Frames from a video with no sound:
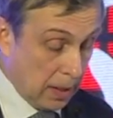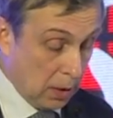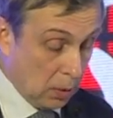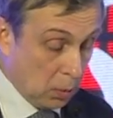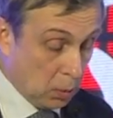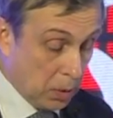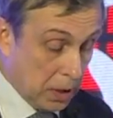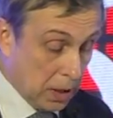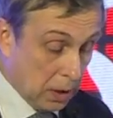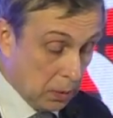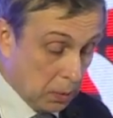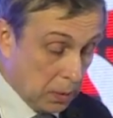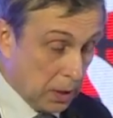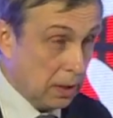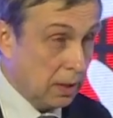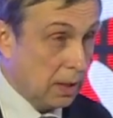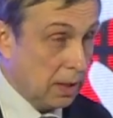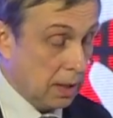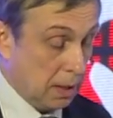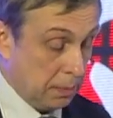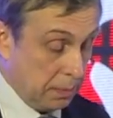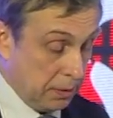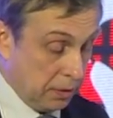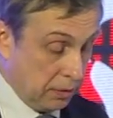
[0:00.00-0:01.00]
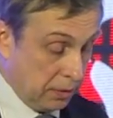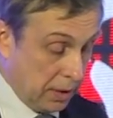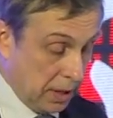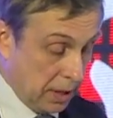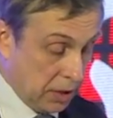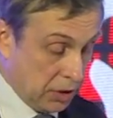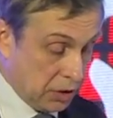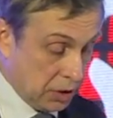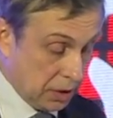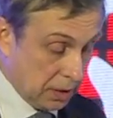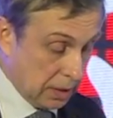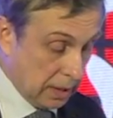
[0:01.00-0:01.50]
Win-win
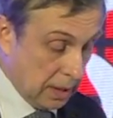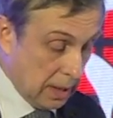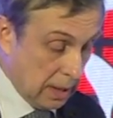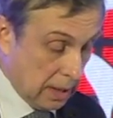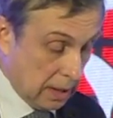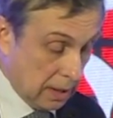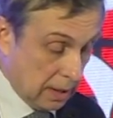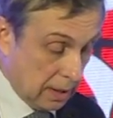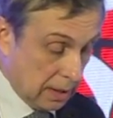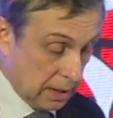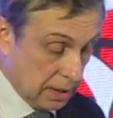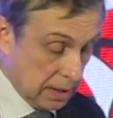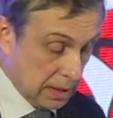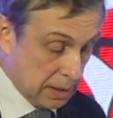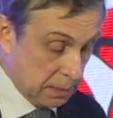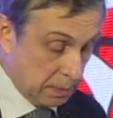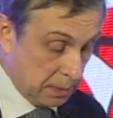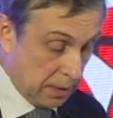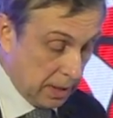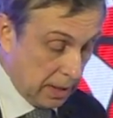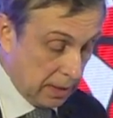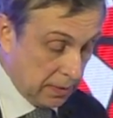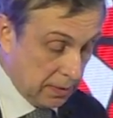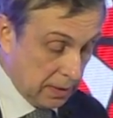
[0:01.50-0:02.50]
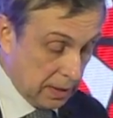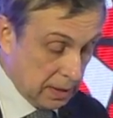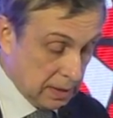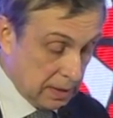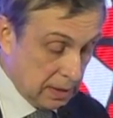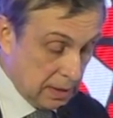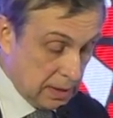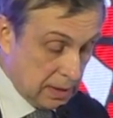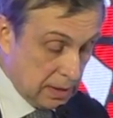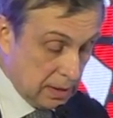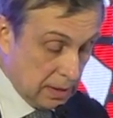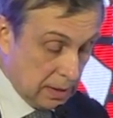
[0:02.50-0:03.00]
cooperation, despite the
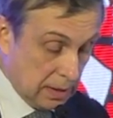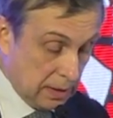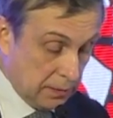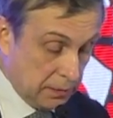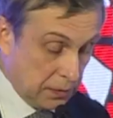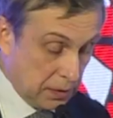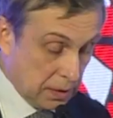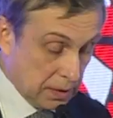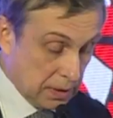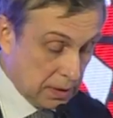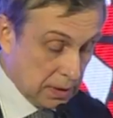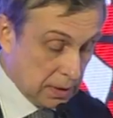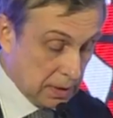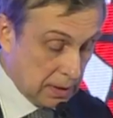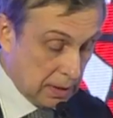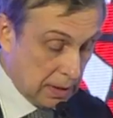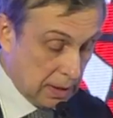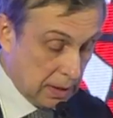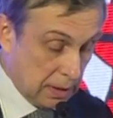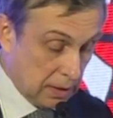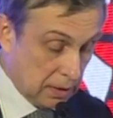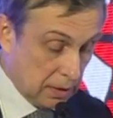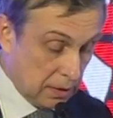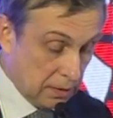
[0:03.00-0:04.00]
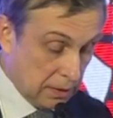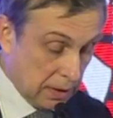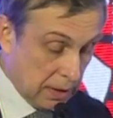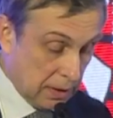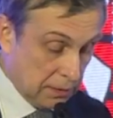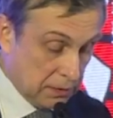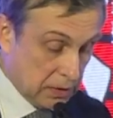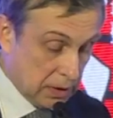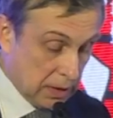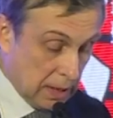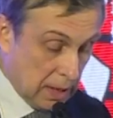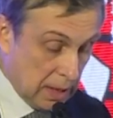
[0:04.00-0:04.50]
existing differences and
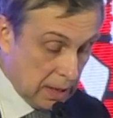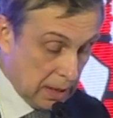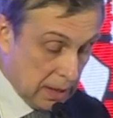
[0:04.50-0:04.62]
rifts,